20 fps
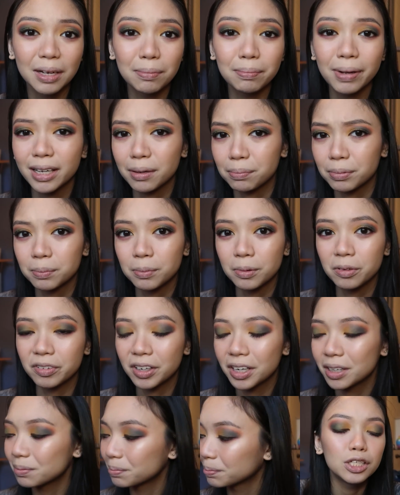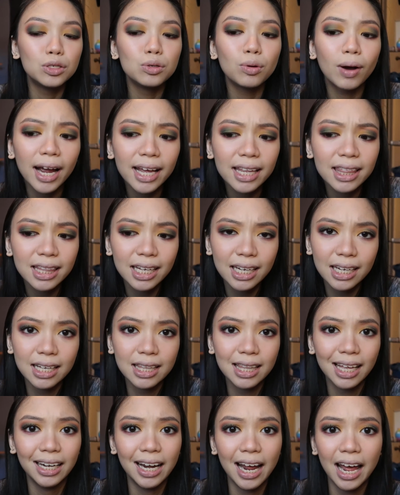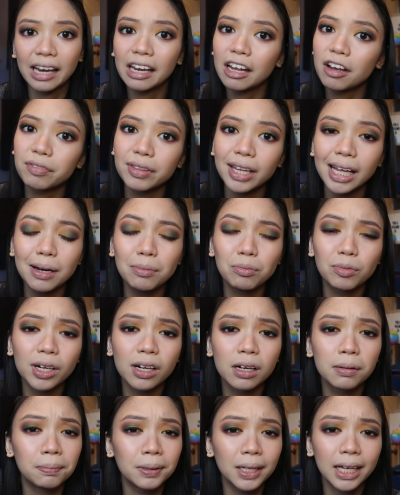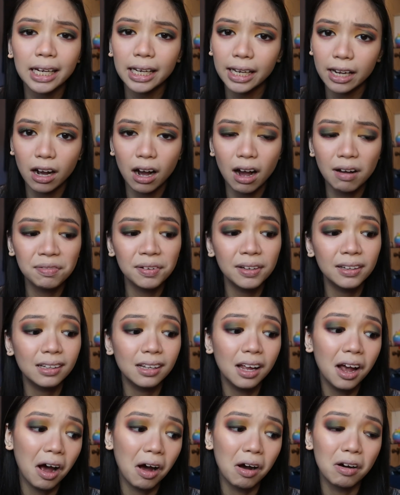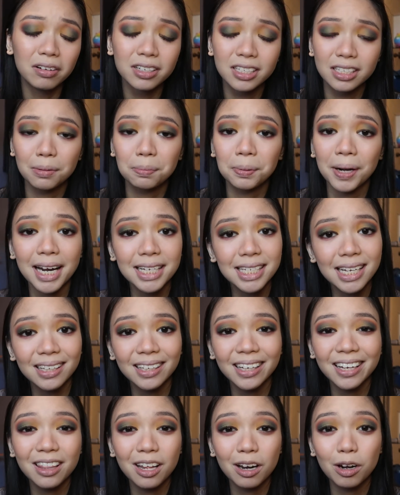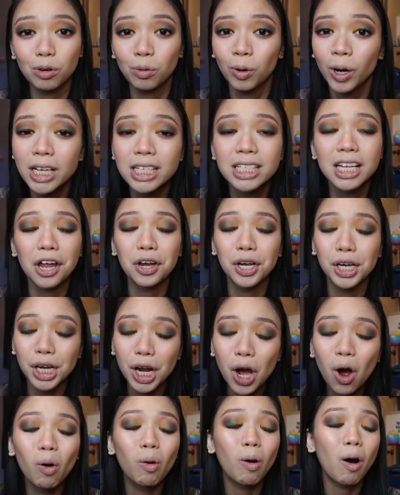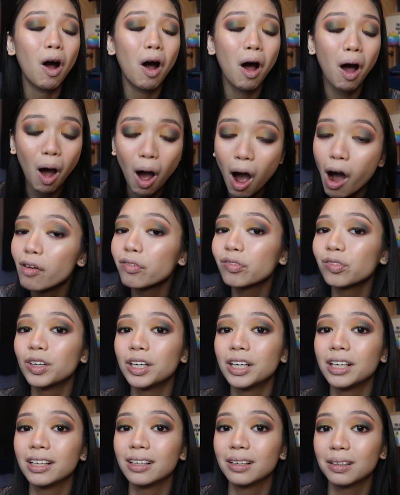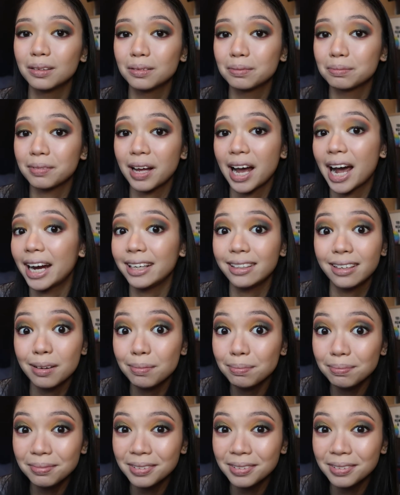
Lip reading: makeup remover. Do I think that any of them were completely awful? No. Surprisingly, there was no awful item